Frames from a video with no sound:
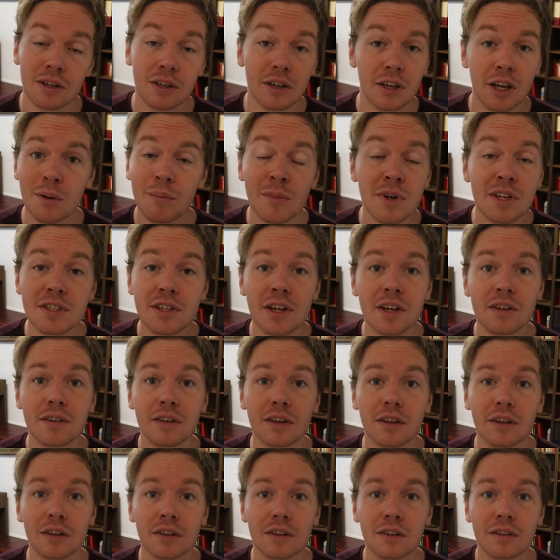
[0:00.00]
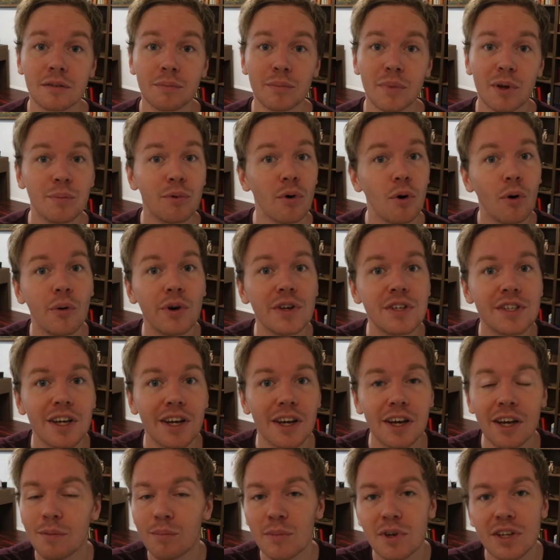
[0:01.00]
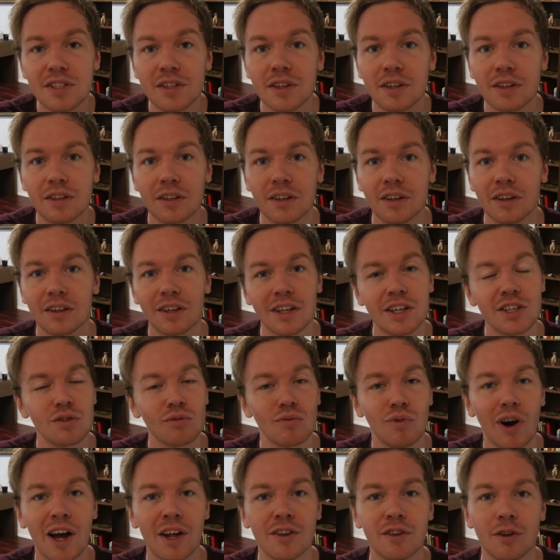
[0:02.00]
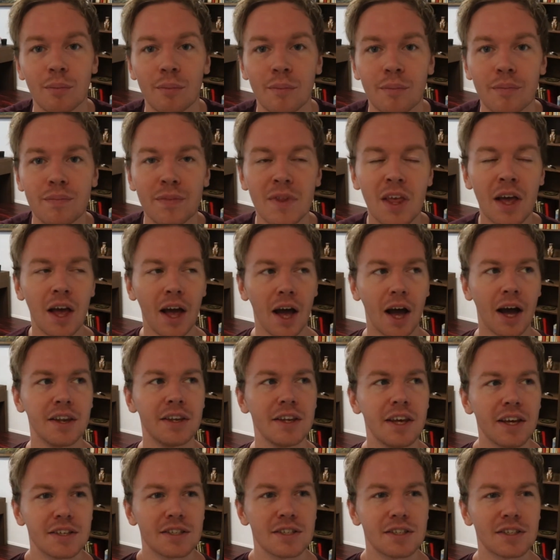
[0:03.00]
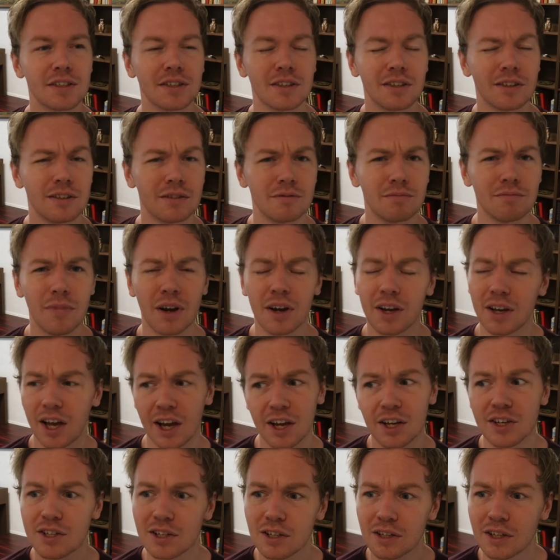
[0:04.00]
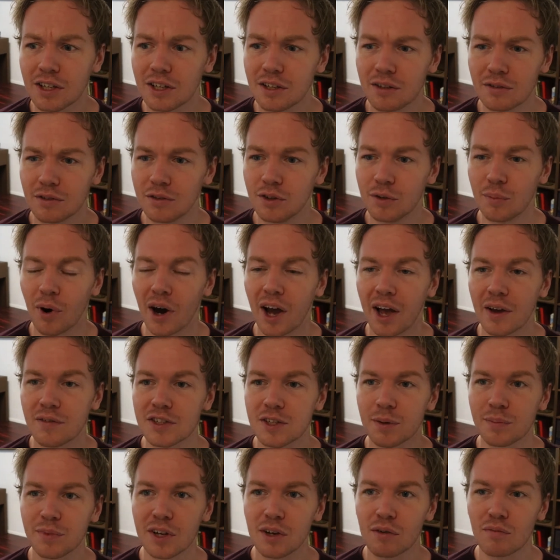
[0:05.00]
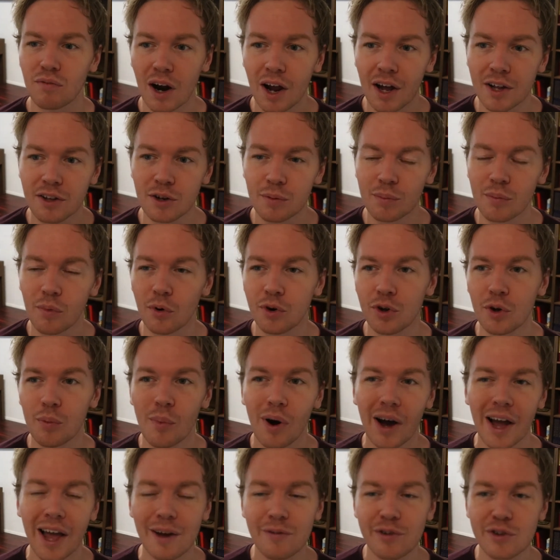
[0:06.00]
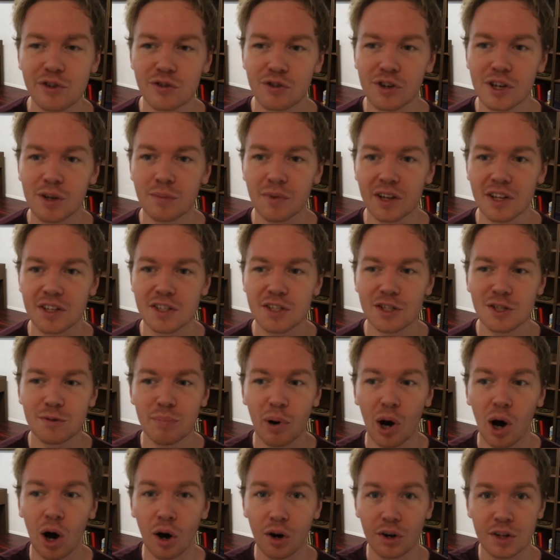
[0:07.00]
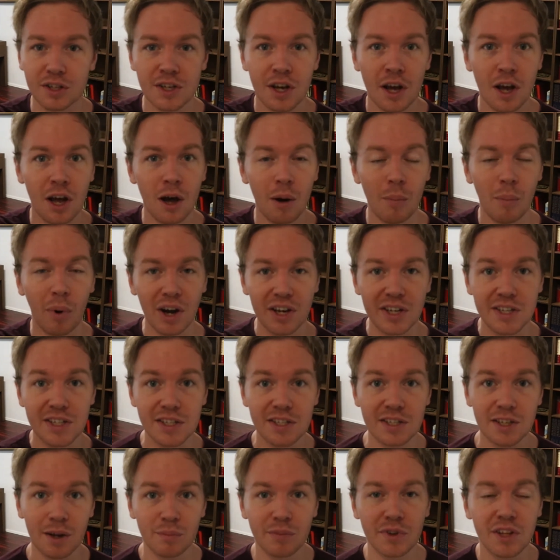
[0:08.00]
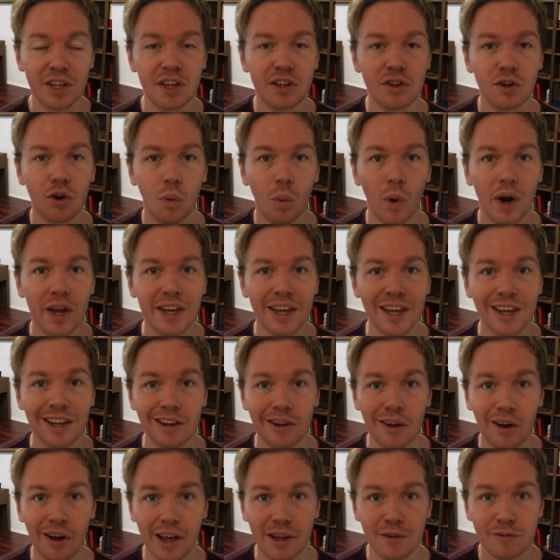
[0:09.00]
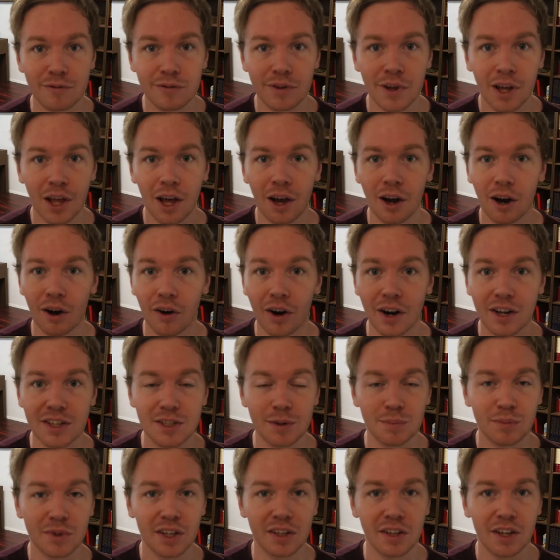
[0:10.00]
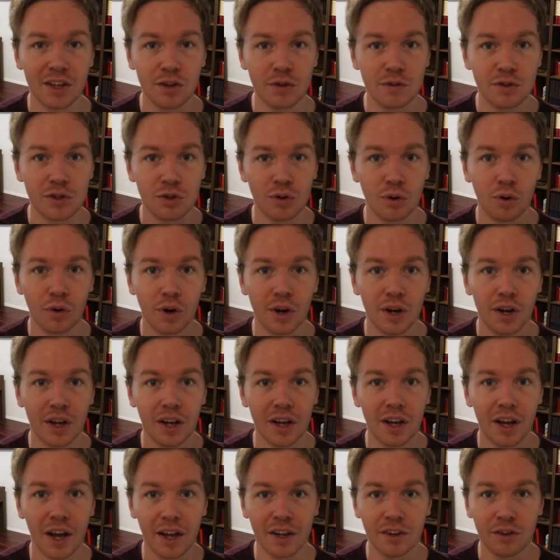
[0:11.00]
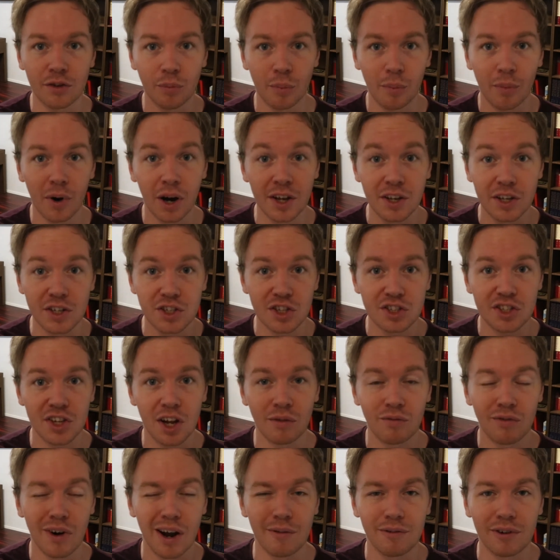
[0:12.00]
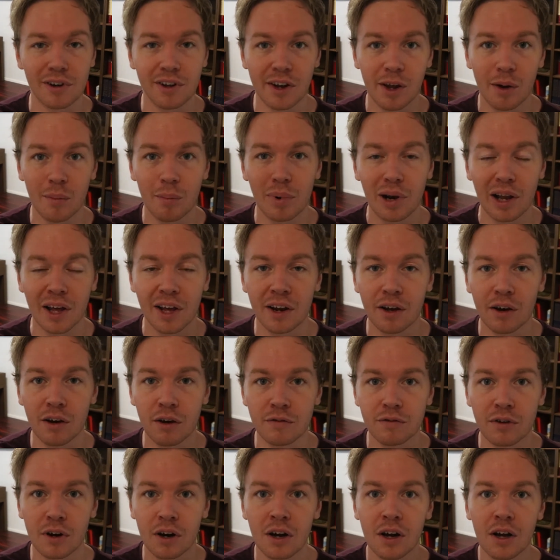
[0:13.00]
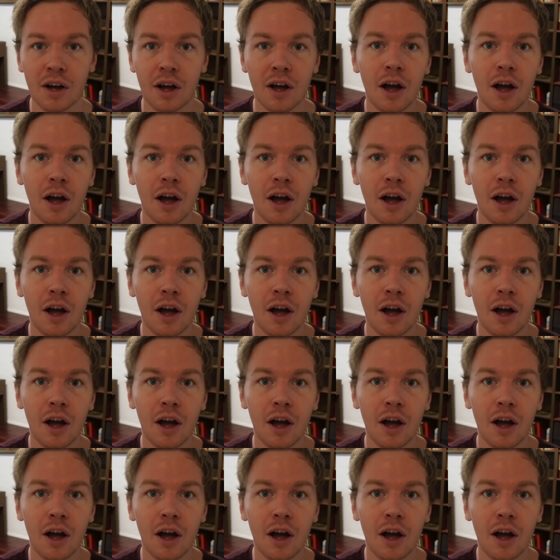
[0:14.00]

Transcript: It means nothing. People always say, it means nothing, it's random. And yes, occasionally you might have something random, or you might have a dream that's sparked by something in your waking life, all right? Something that you saw and your mind is just unraveling it and playing it over.